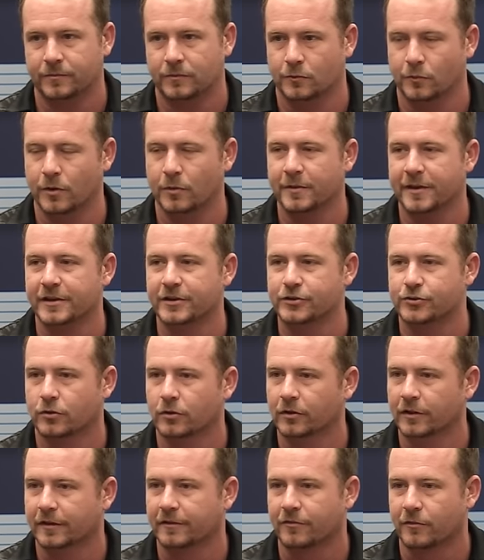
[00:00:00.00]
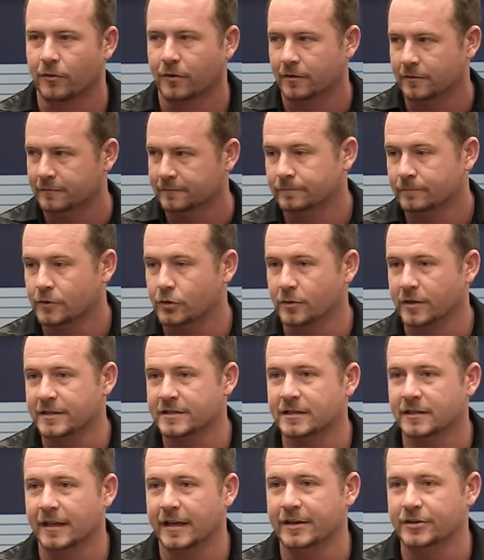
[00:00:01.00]
What are we controlling for? Do
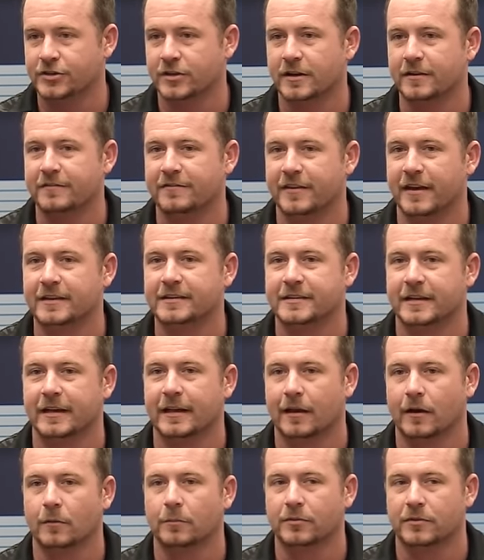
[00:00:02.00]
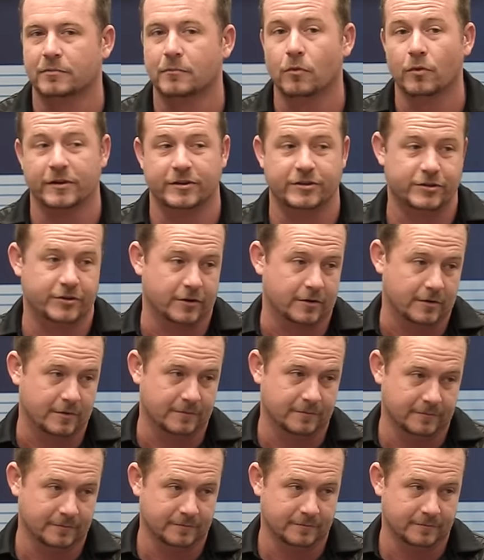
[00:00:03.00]
insulation and venting help with moisture?